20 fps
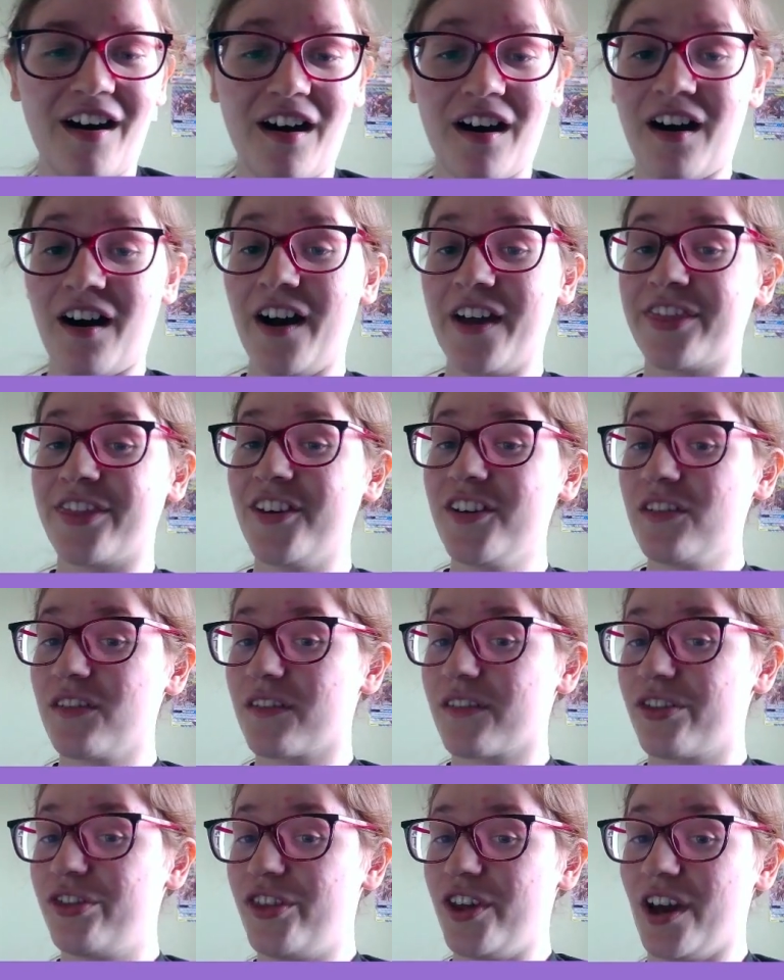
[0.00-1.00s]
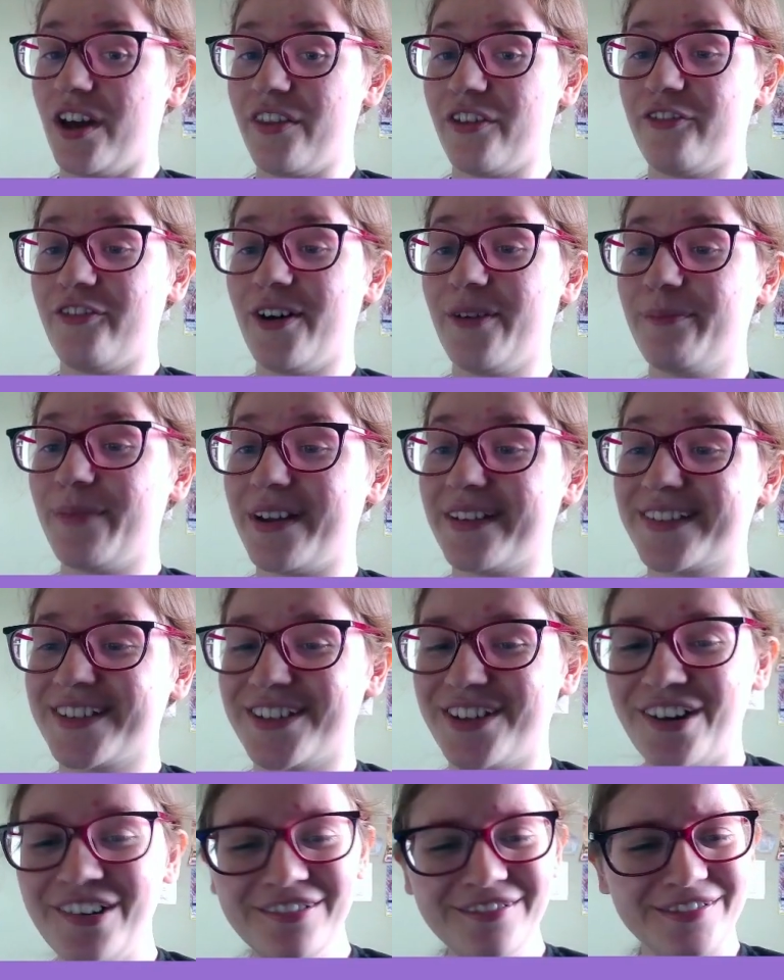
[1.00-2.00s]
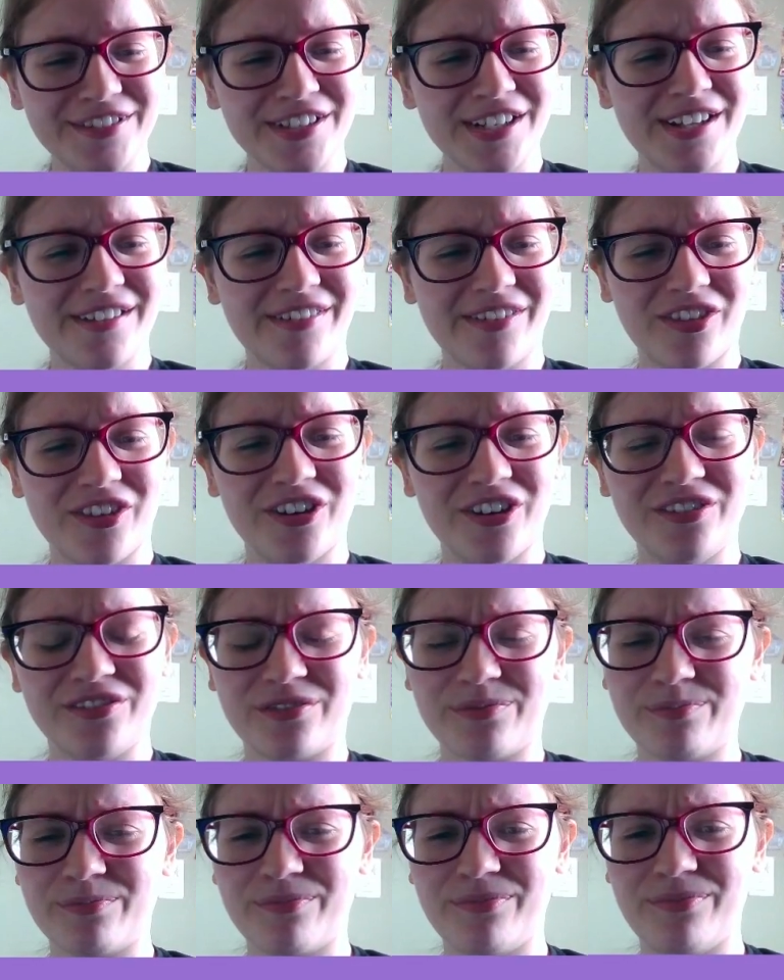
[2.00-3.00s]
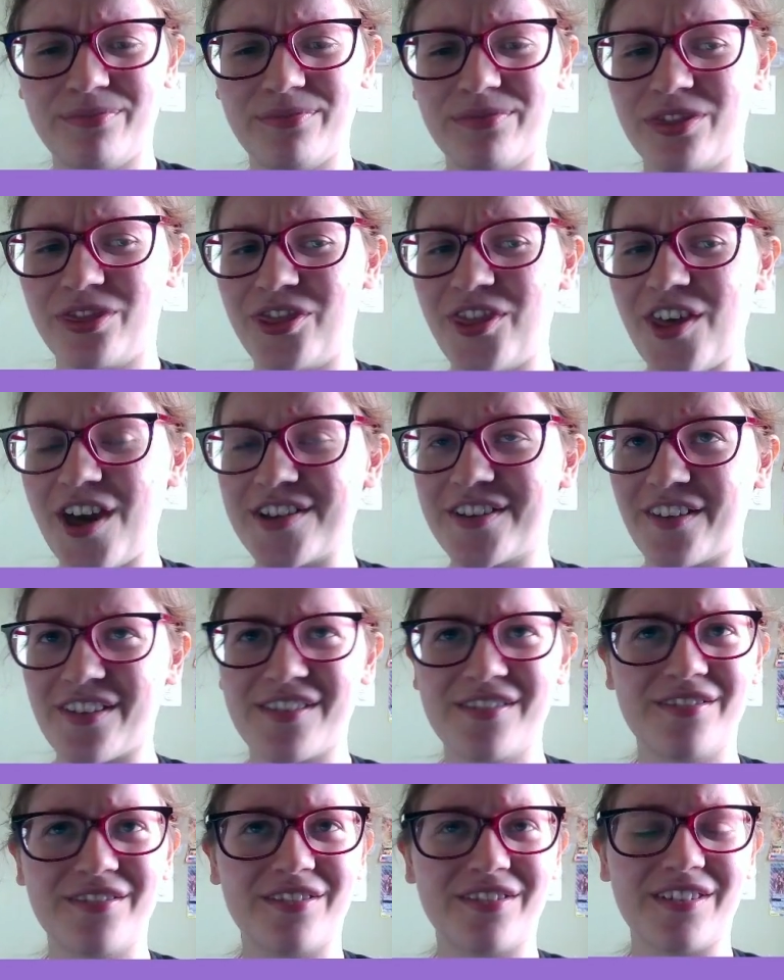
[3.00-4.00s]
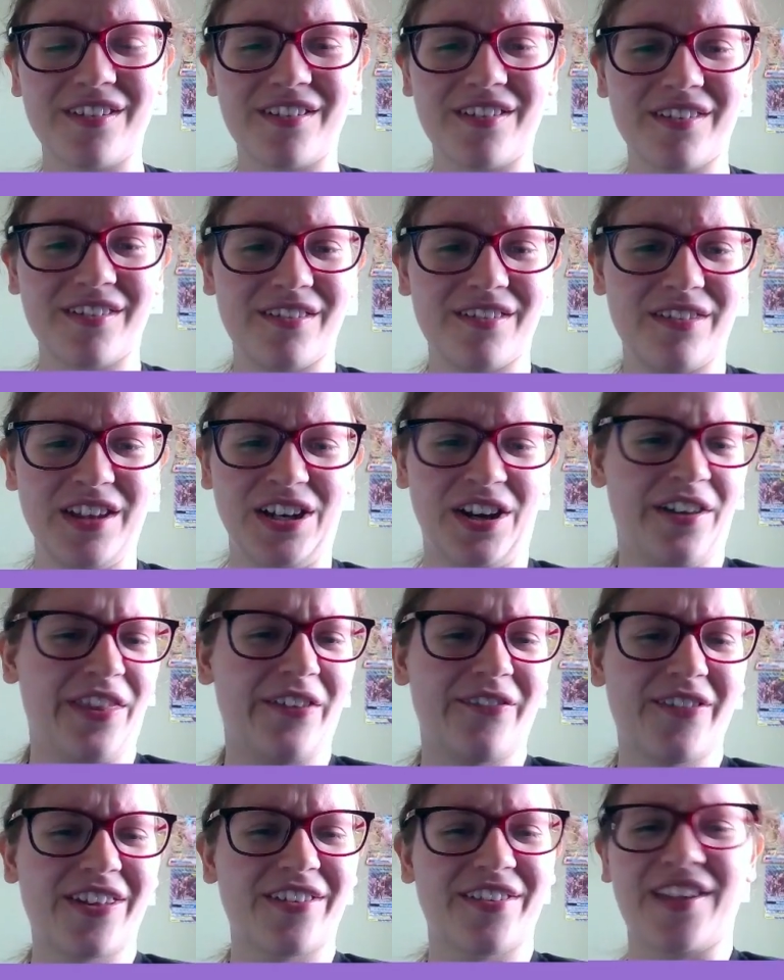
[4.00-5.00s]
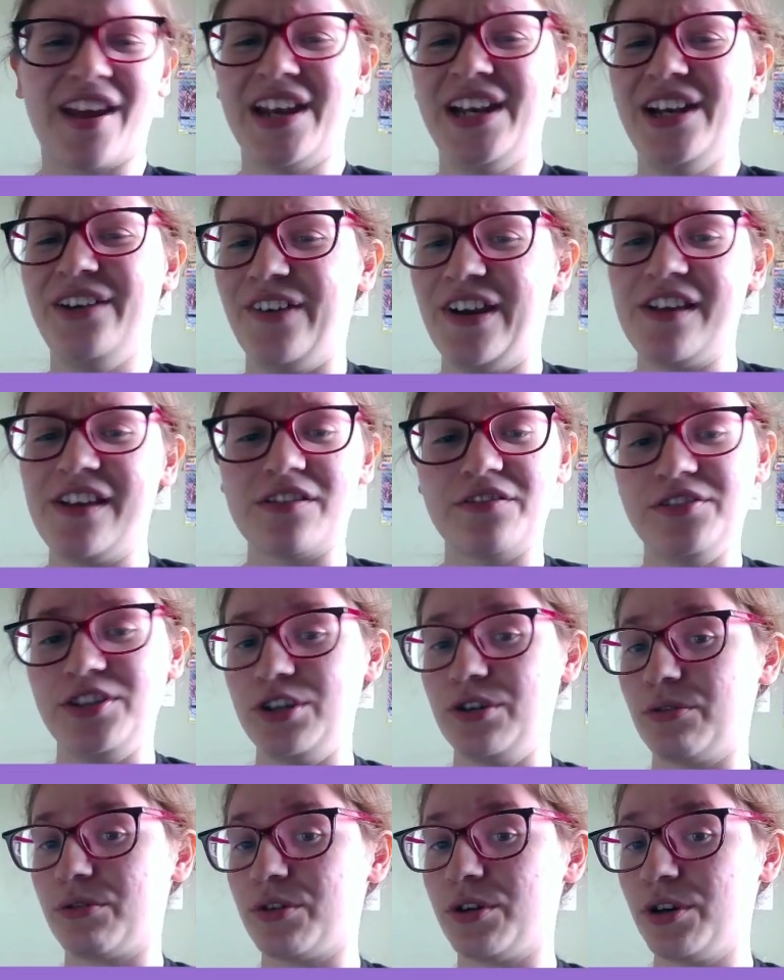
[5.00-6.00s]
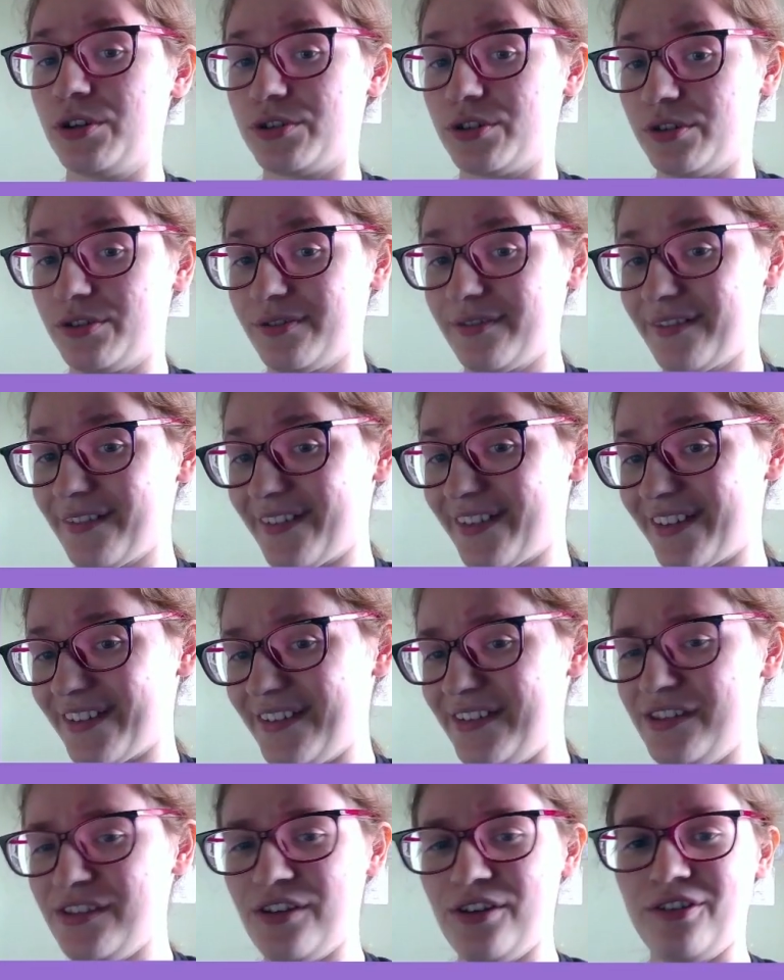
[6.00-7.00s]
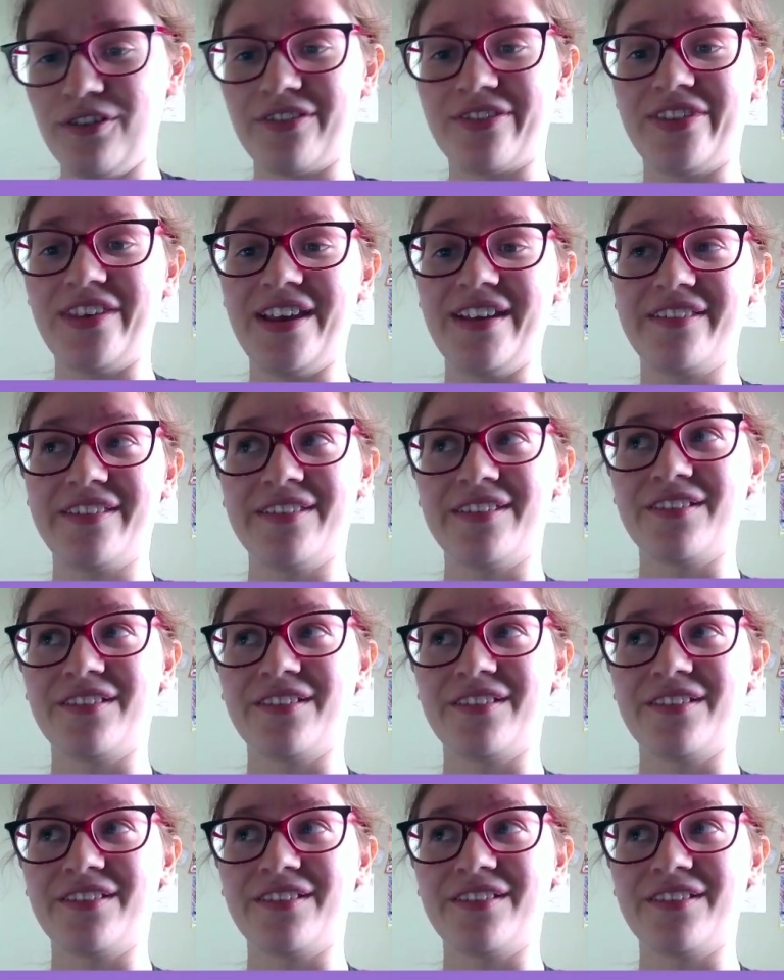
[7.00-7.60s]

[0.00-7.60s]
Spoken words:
I think the other fun bit to note is that there isn't any reason you couldn't use these as a